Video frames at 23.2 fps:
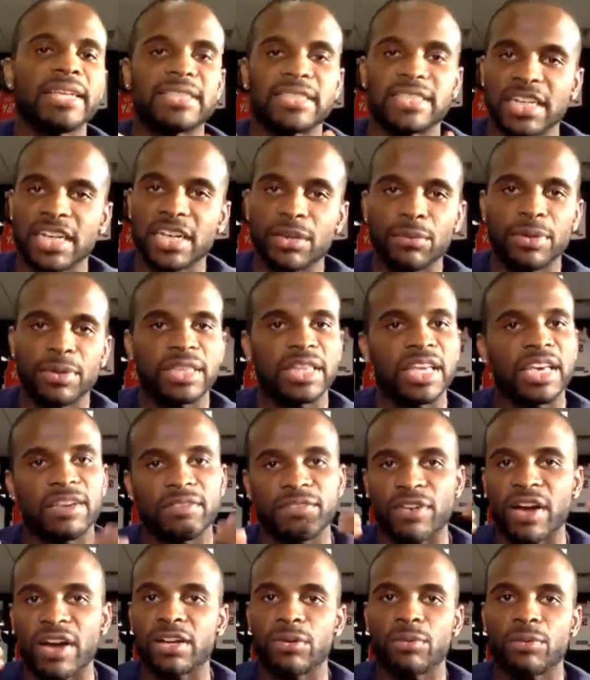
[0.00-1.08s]
sitting with it,
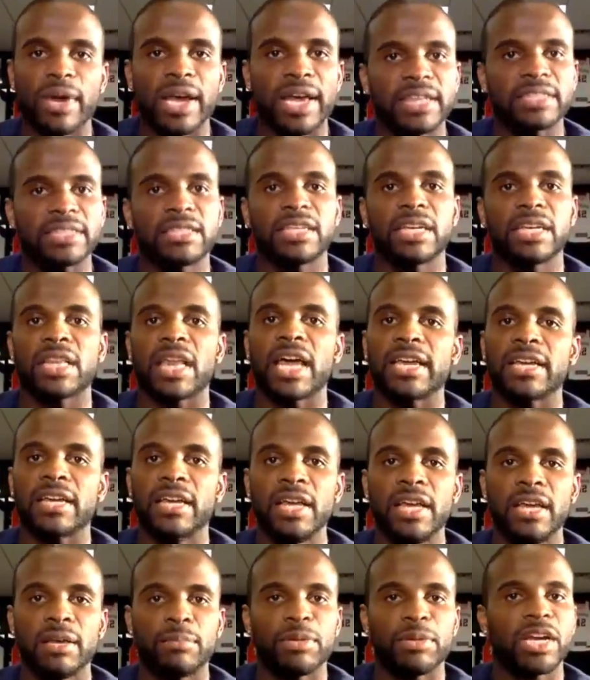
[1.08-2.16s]
finding ways to like
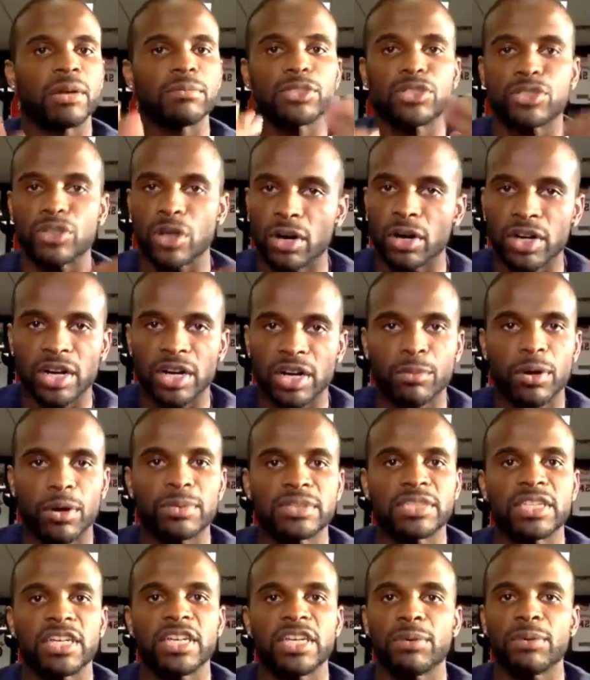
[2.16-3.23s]
become stronger and more
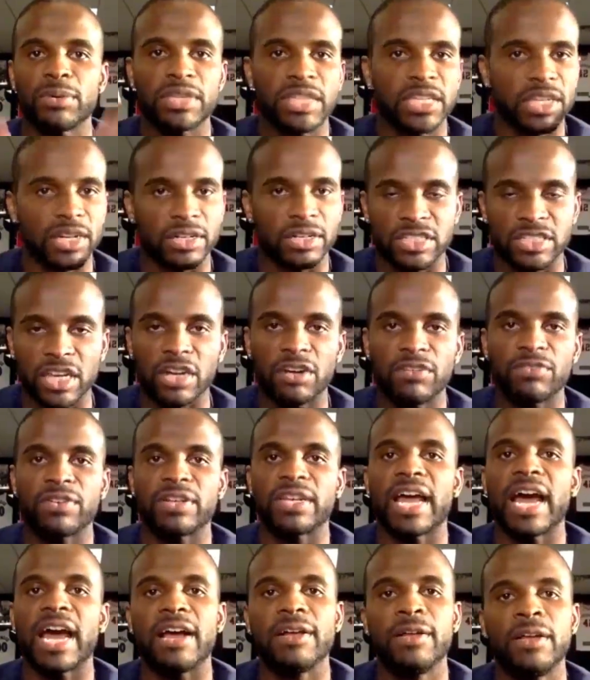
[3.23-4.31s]
resilient within yourself, and
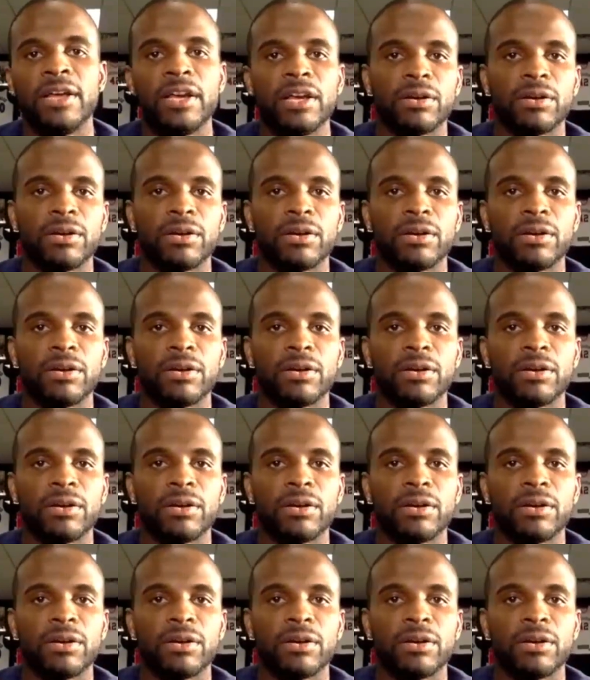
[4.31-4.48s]
not